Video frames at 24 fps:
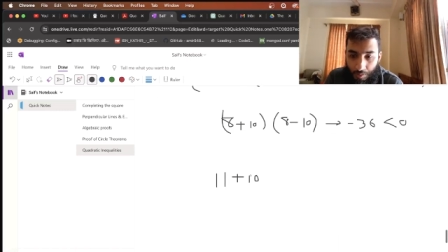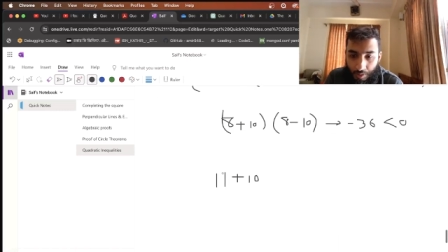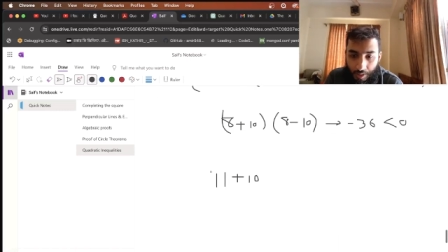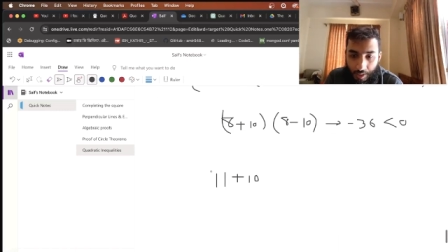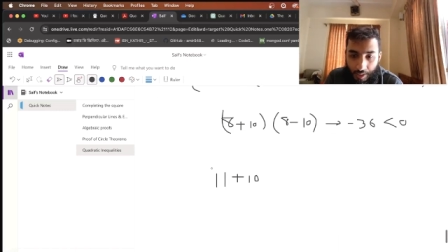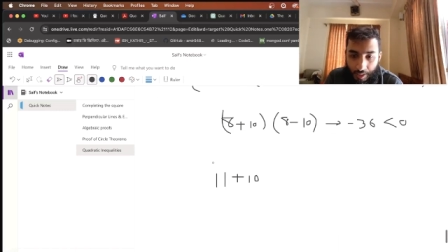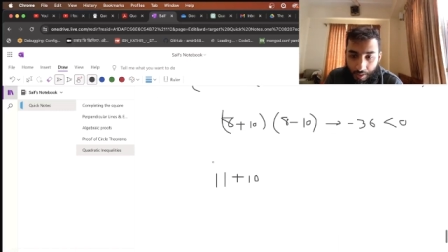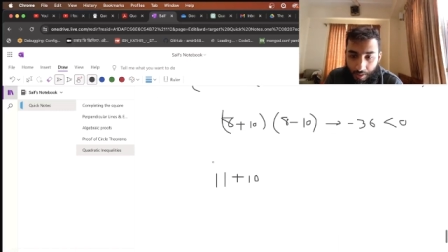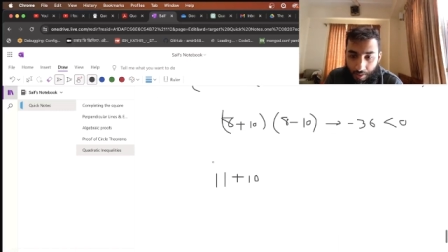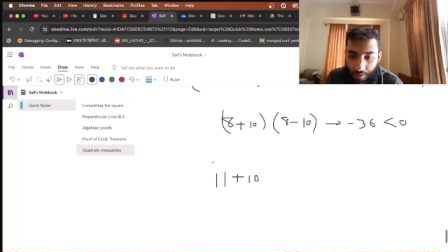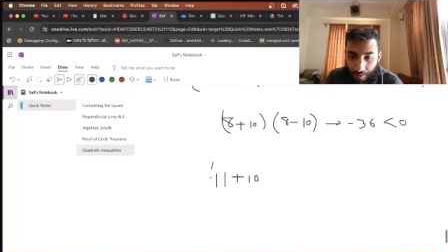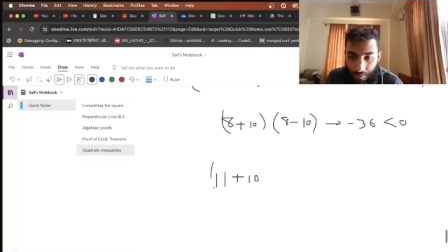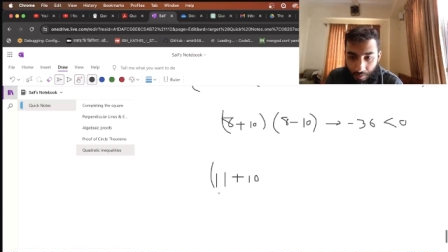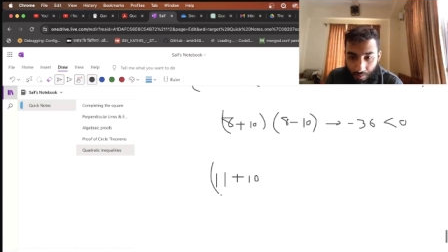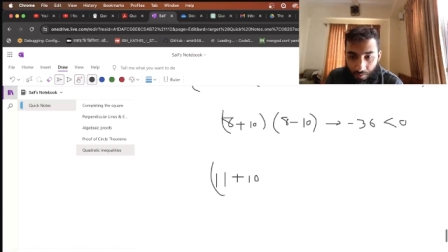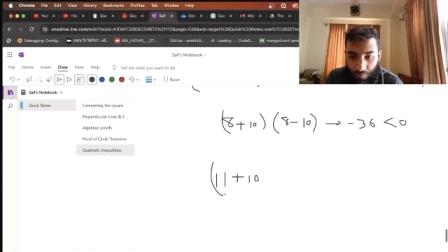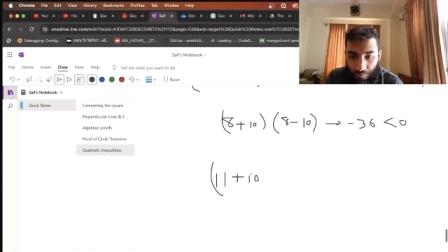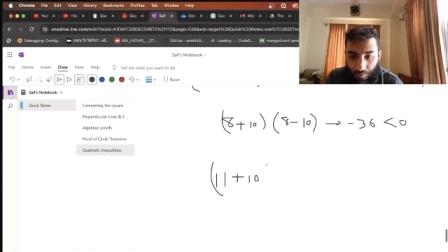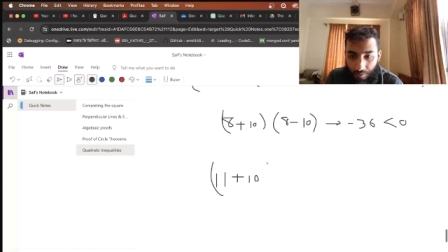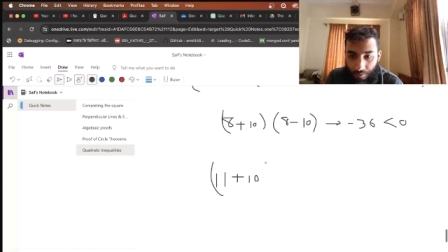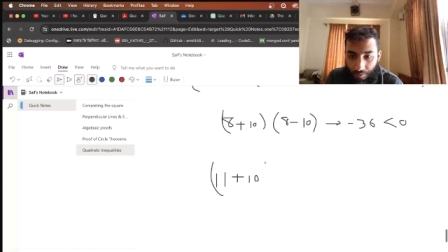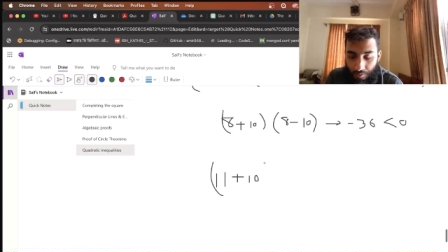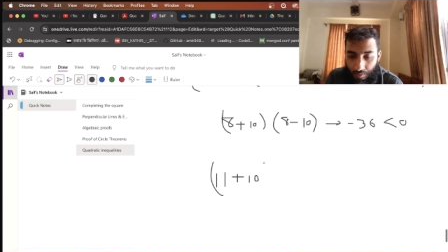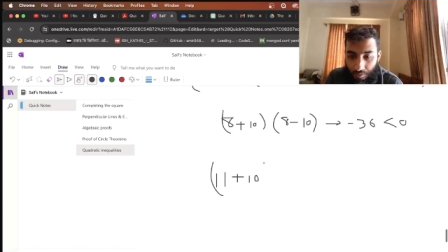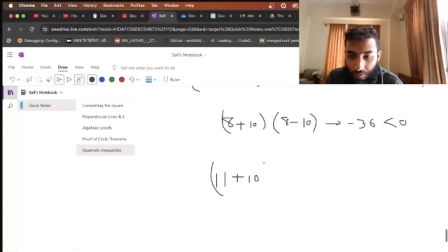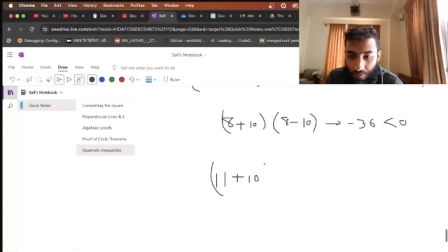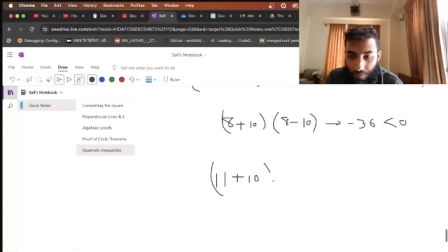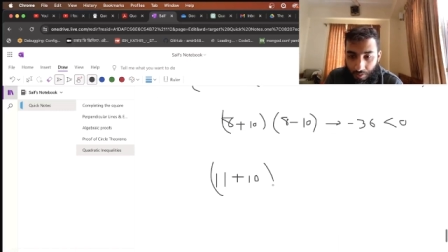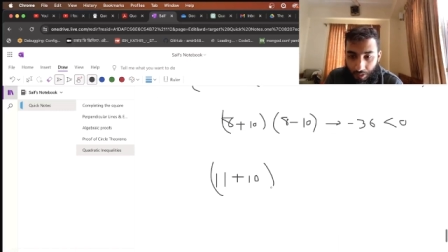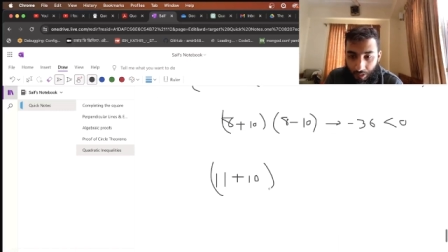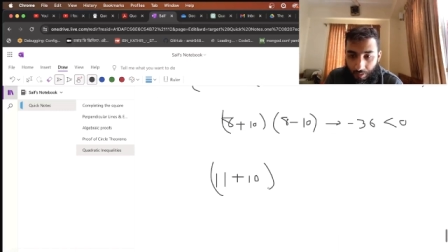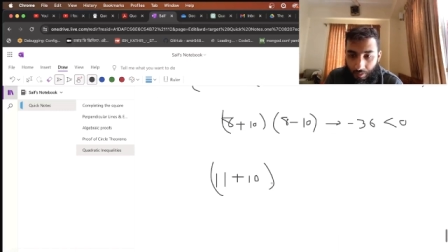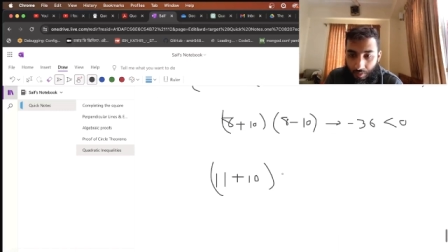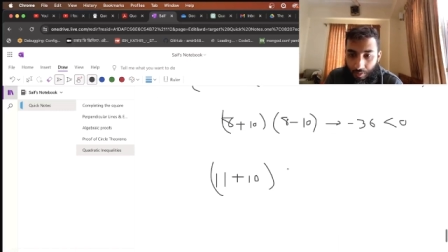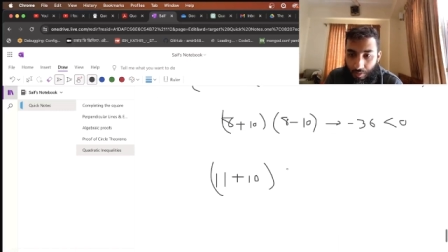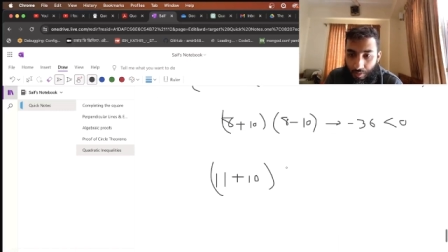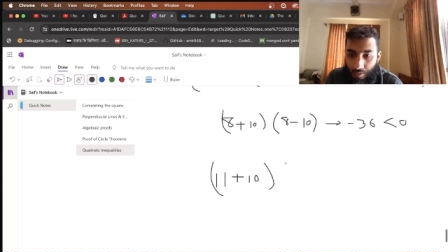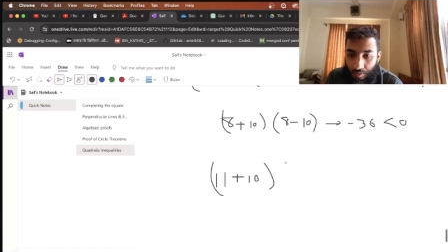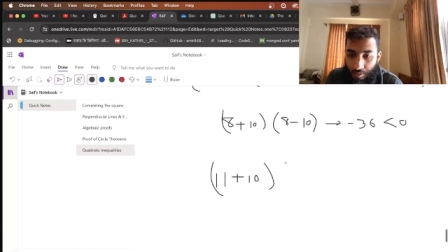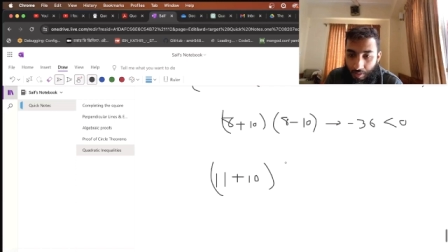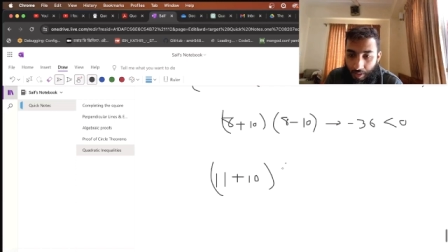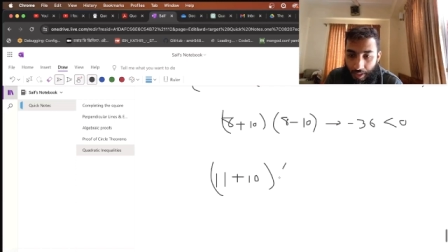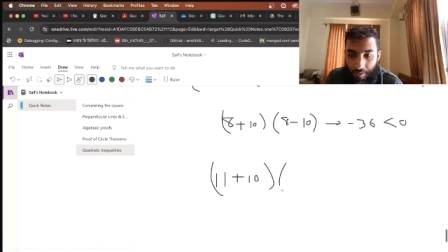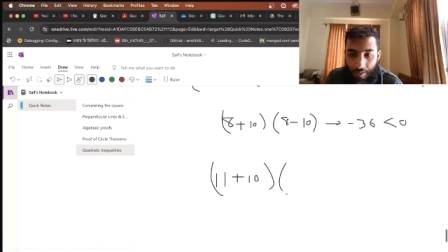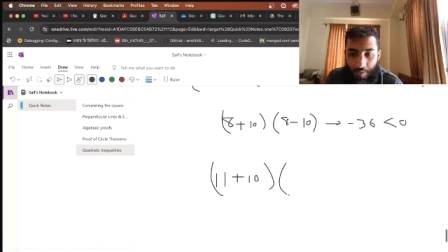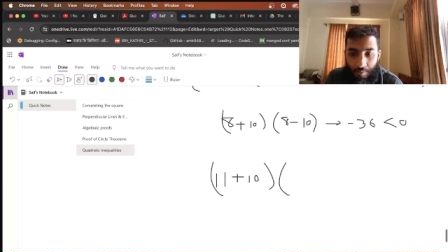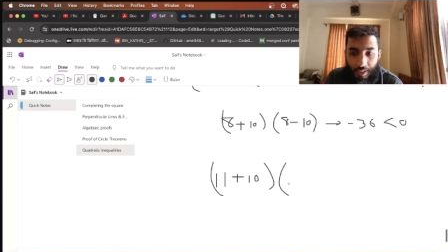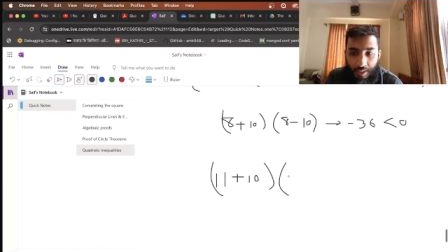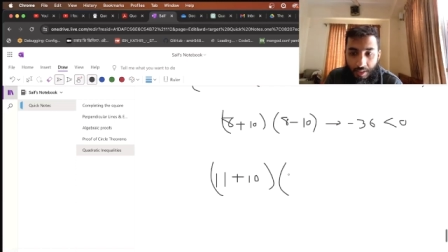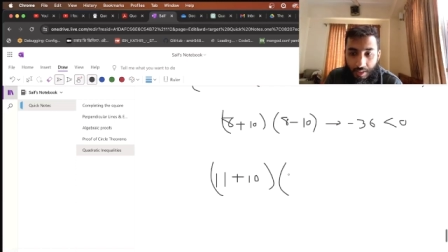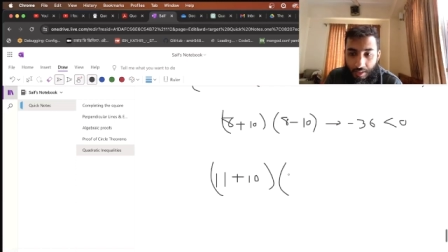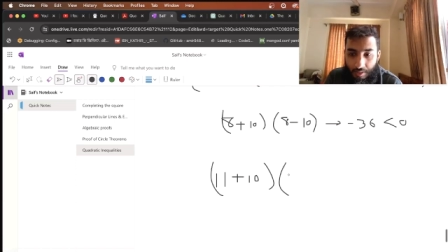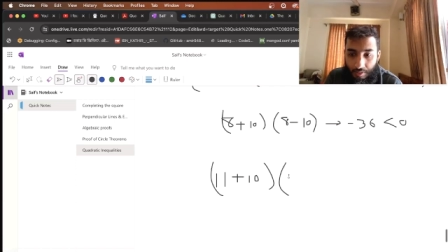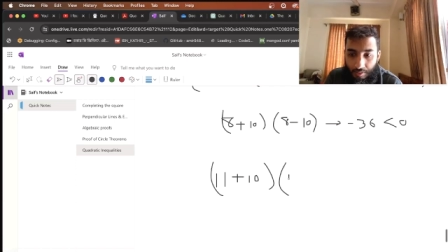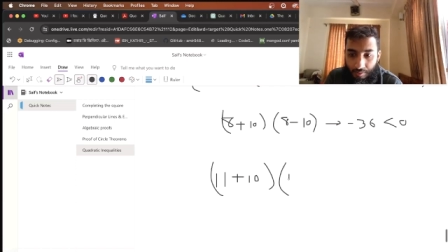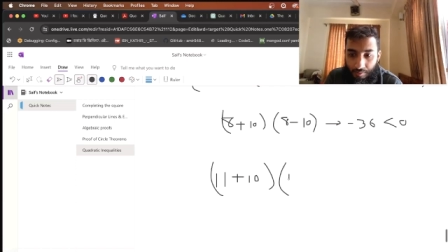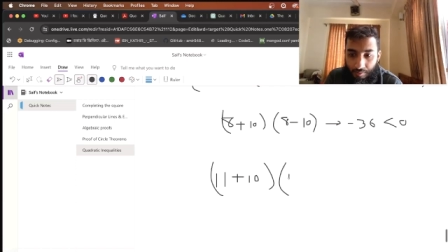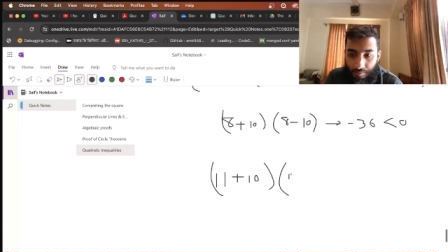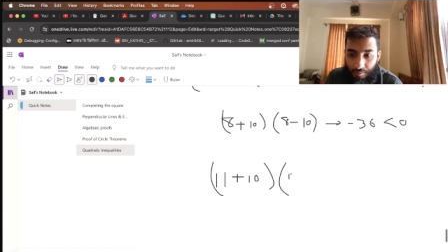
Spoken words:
and 11 minus 10.